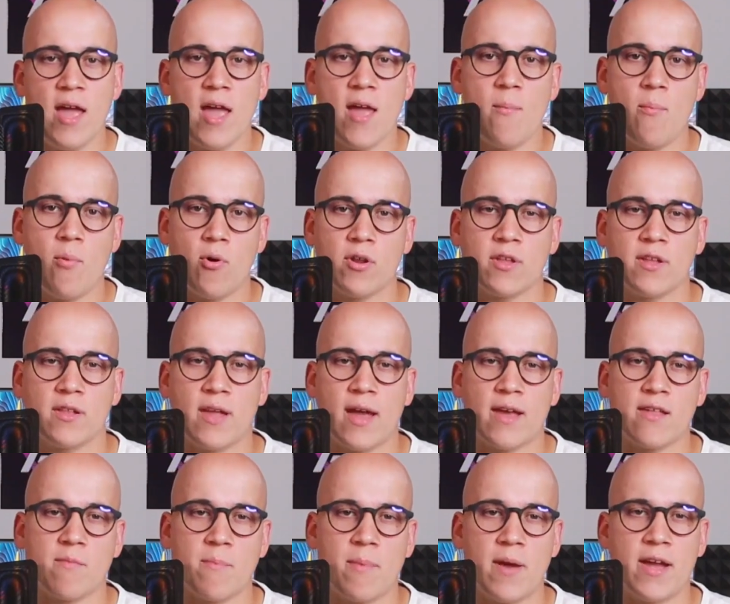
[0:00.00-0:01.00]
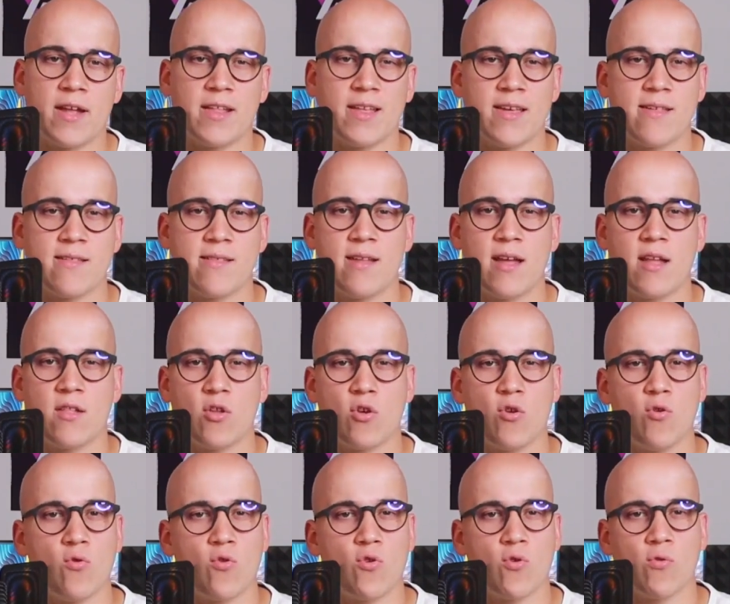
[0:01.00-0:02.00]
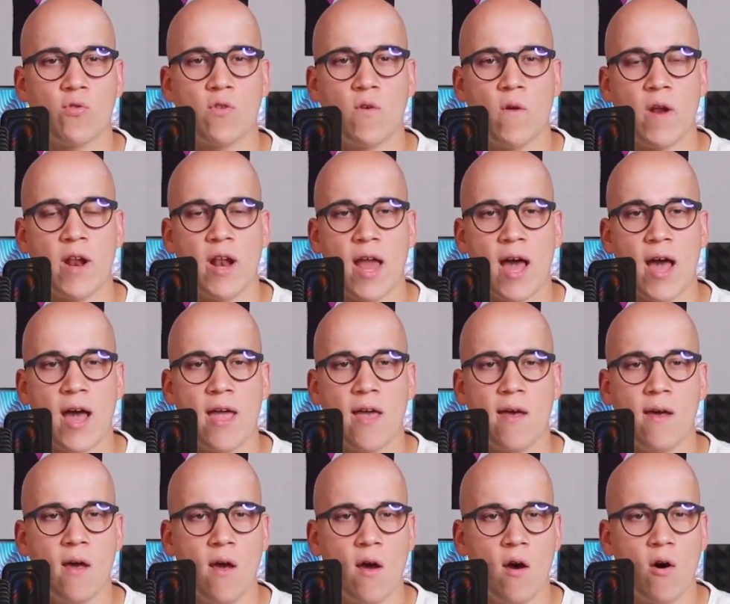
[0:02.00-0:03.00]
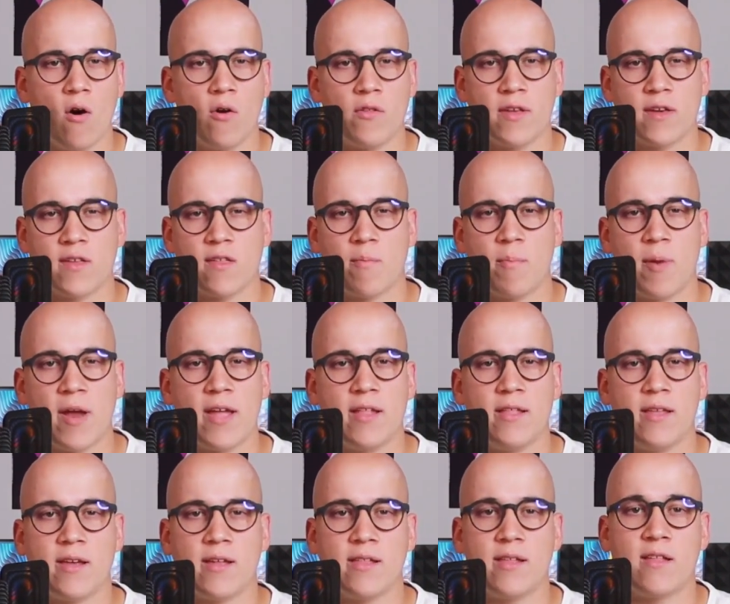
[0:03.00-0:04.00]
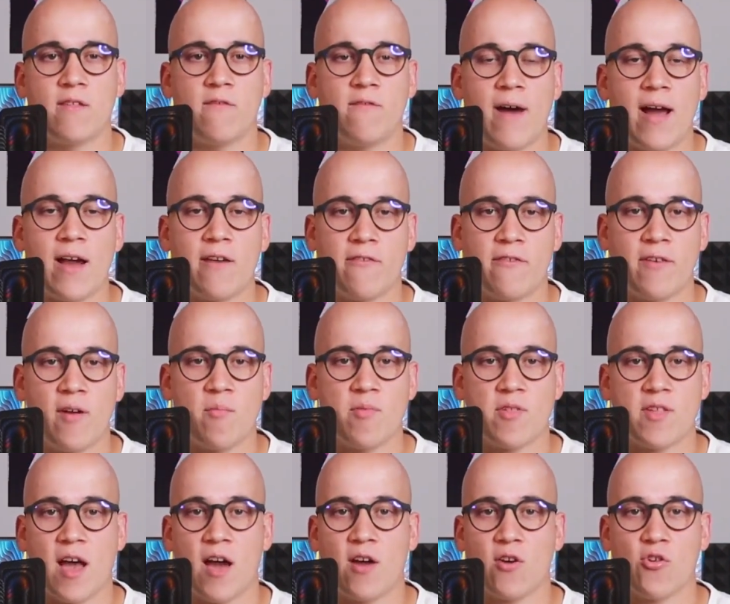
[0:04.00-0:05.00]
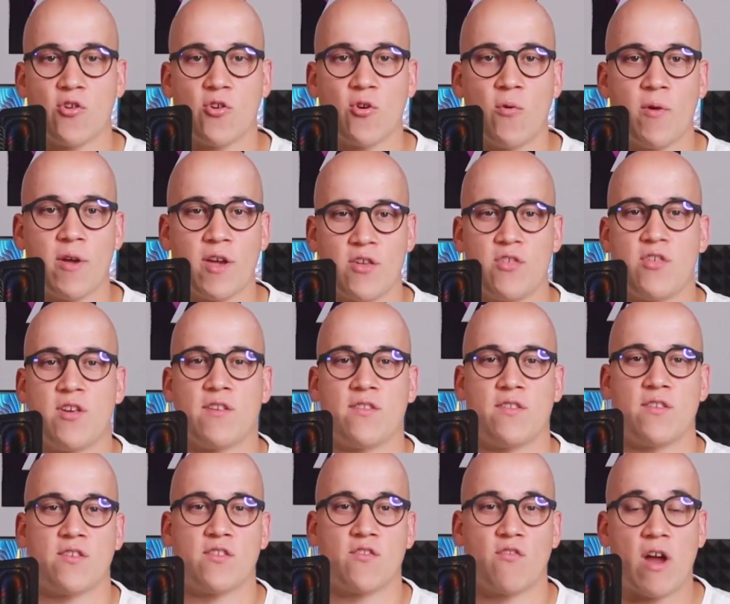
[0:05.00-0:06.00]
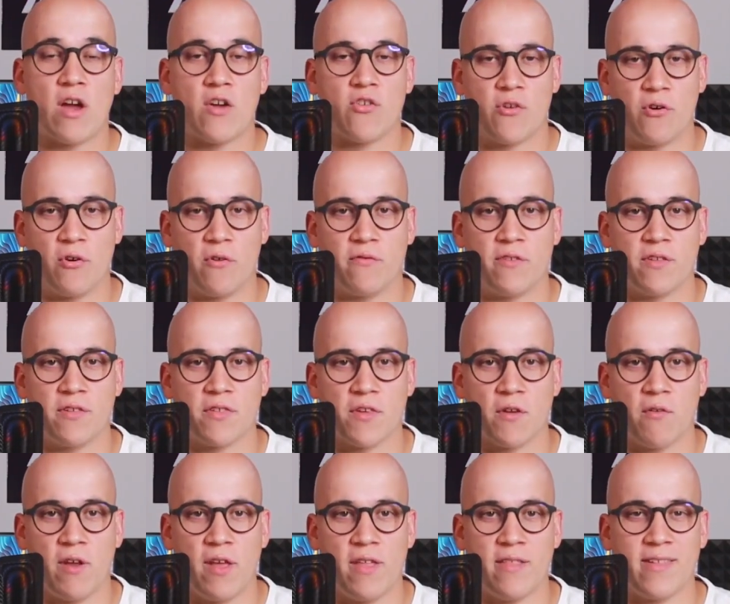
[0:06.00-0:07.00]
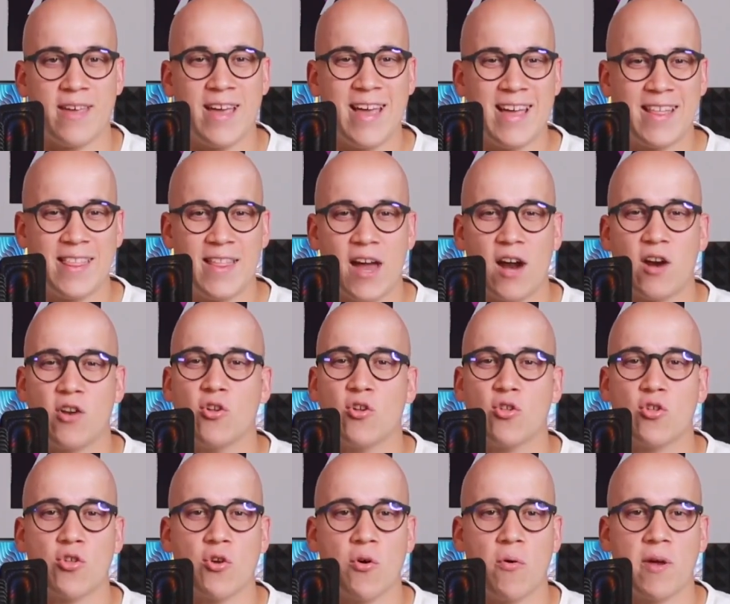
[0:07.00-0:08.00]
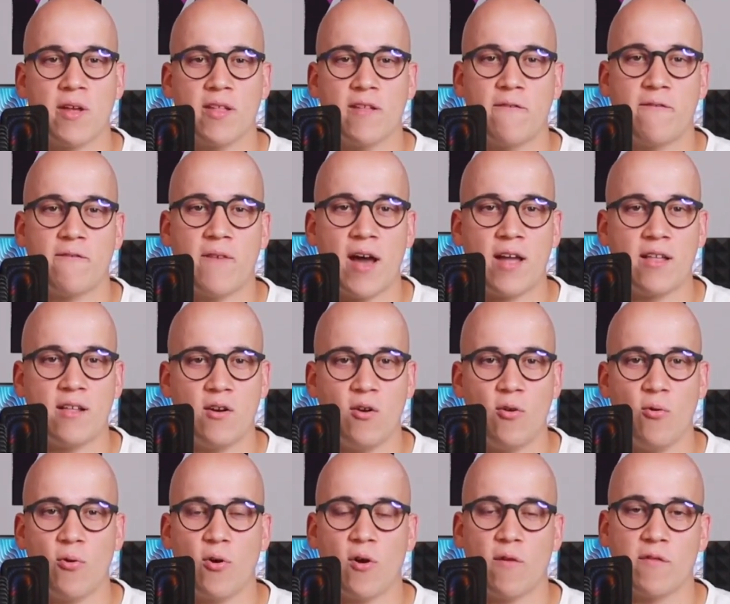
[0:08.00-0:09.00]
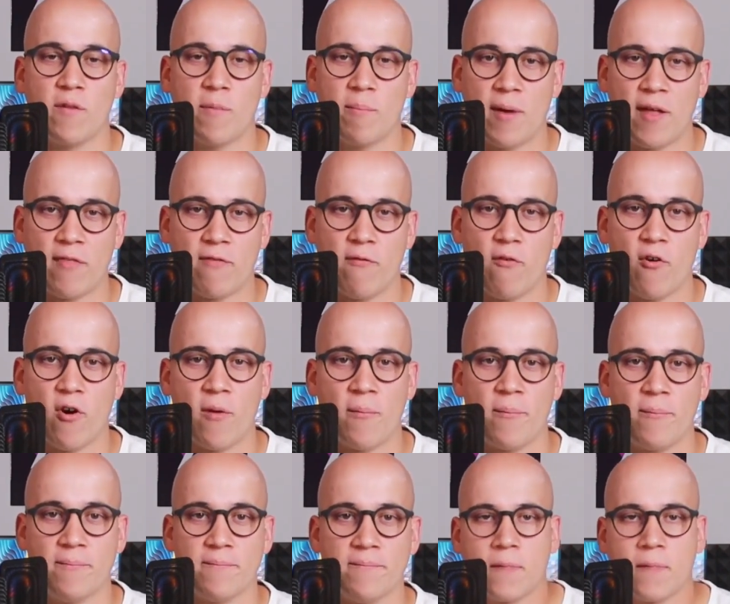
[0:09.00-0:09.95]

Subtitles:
Important aspect is that you should rely on explaining that wireframes are showing just the structure of the screens, they are not showing the final look of the platform.